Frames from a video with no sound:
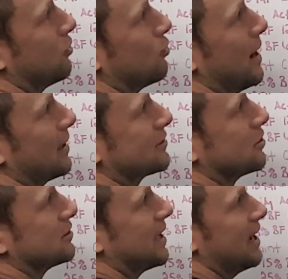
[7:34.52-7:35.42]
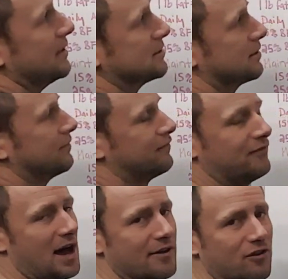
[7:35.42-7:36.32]
through exercise
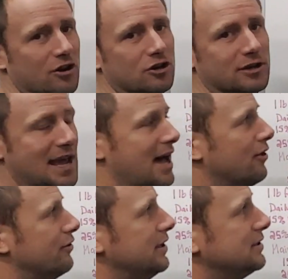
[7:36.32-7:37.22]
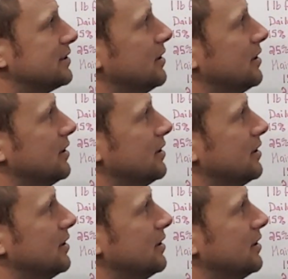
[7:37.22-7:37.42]
500 calories.